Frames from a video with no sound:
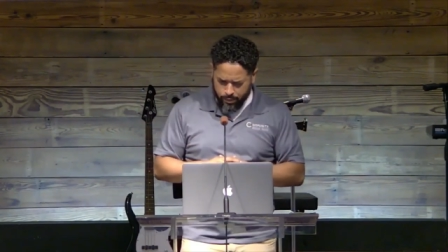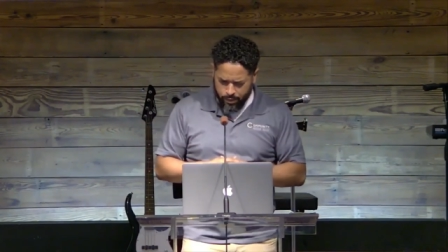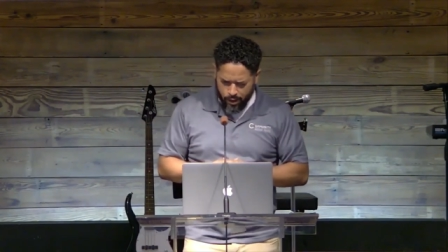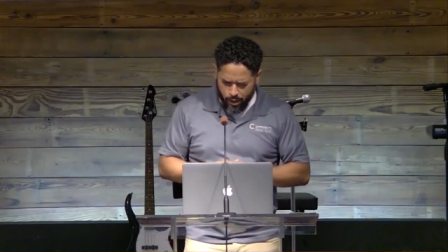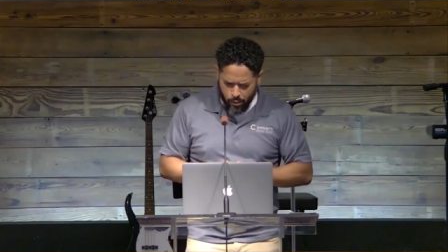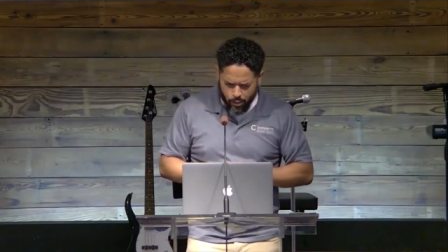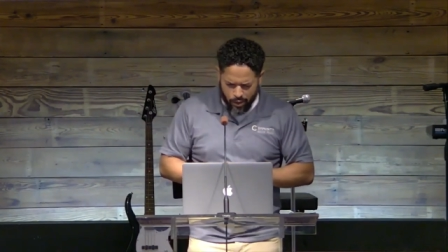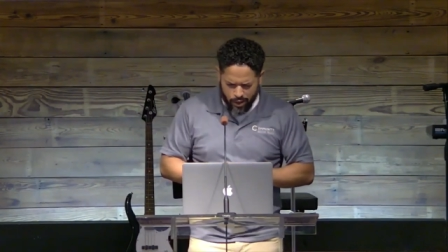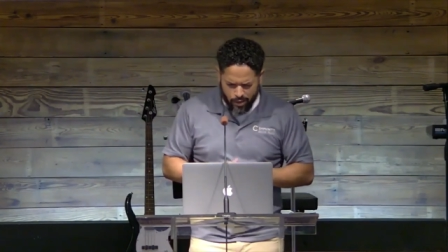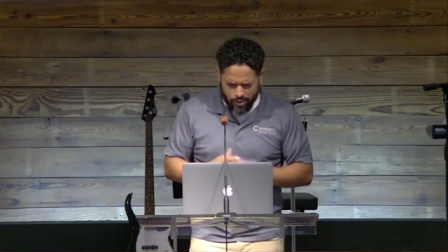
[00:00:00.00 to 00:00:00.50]

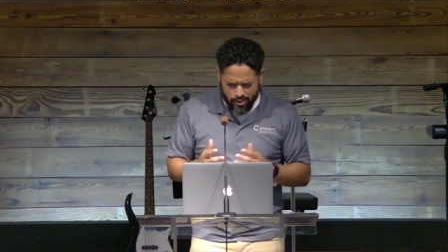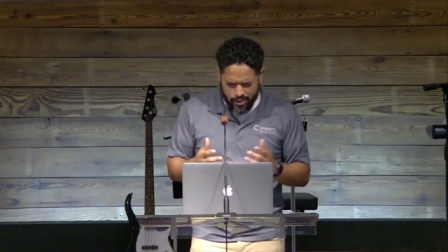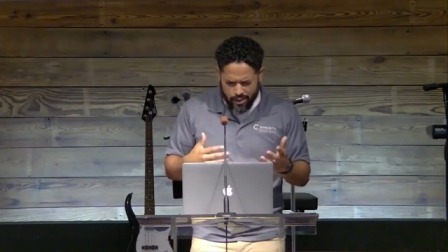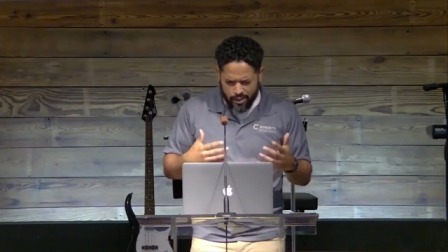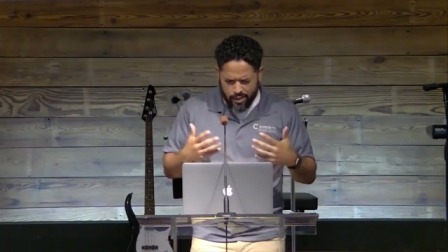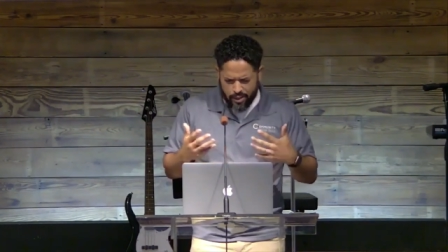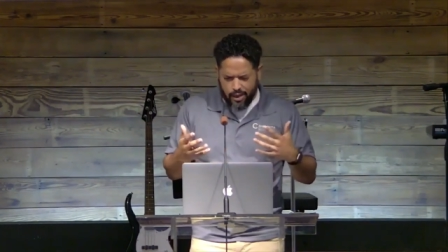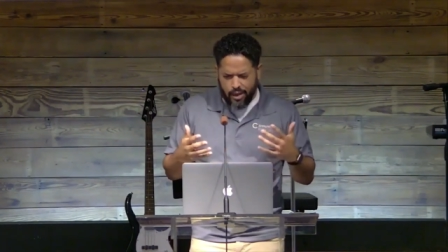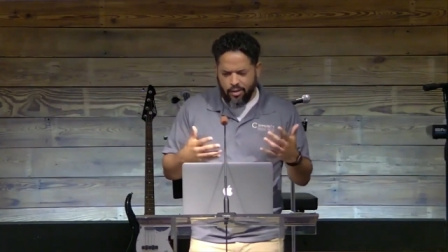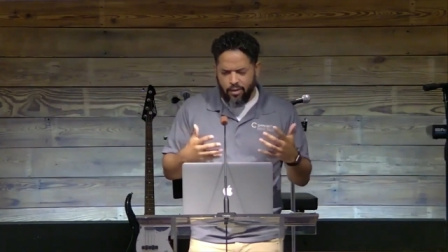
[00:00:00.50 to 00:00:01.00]
when I was thinking,
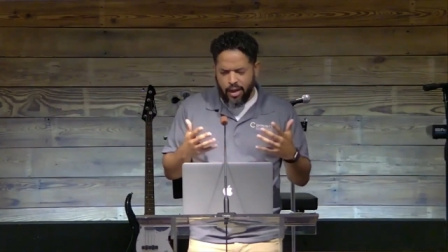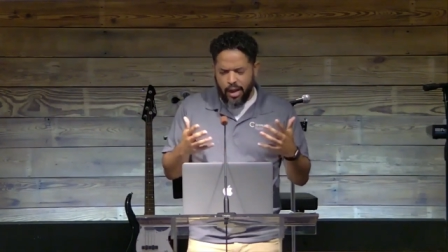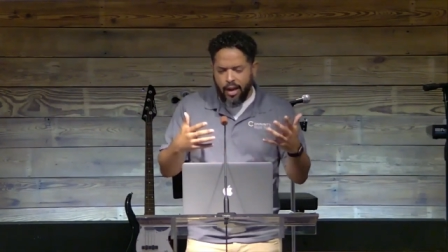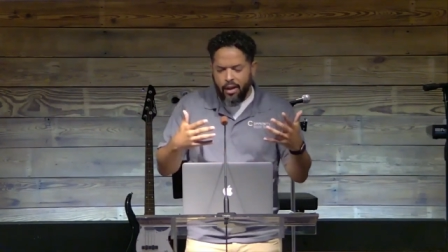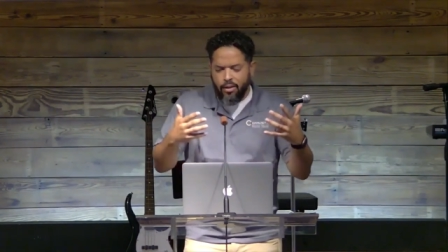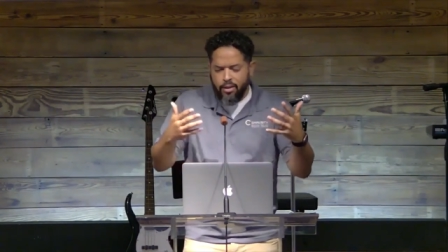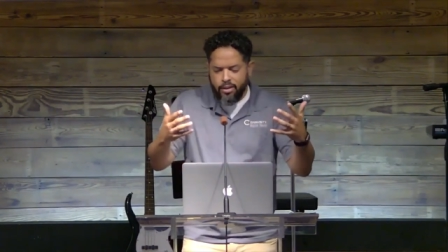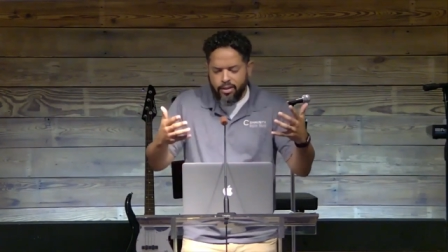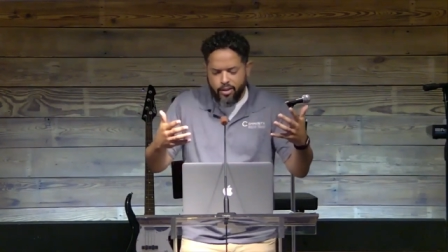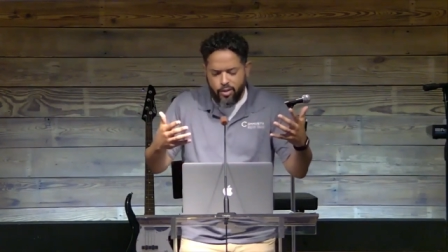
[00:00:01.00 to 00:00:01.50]
how, how
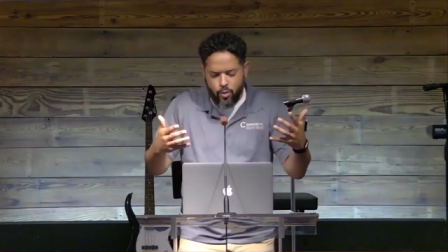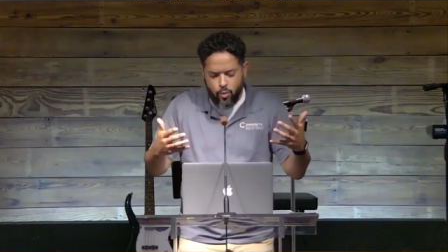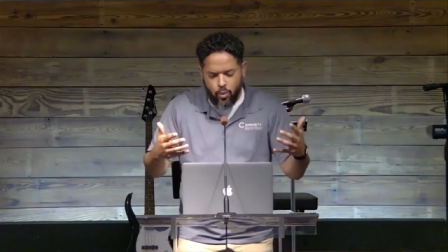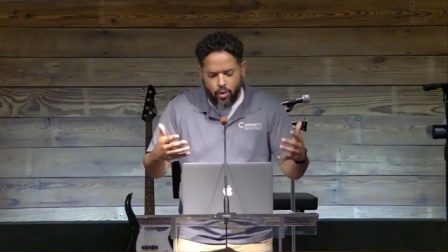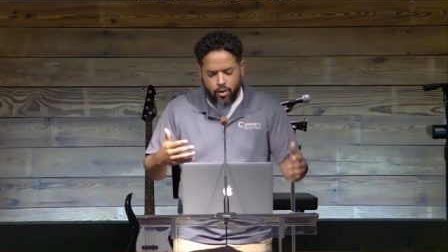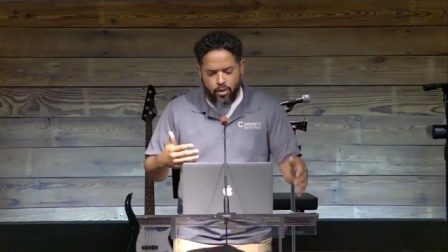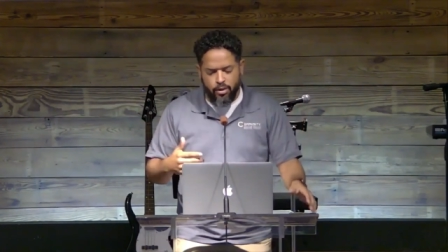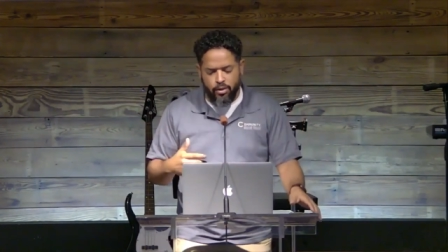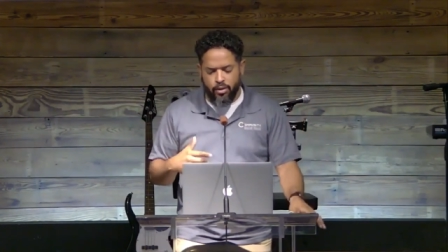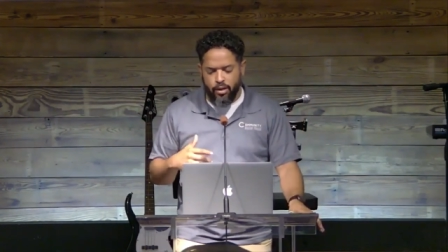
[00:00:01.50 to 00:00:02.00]
could this
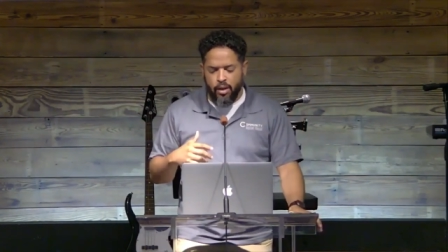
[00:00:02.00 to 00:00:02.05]
word,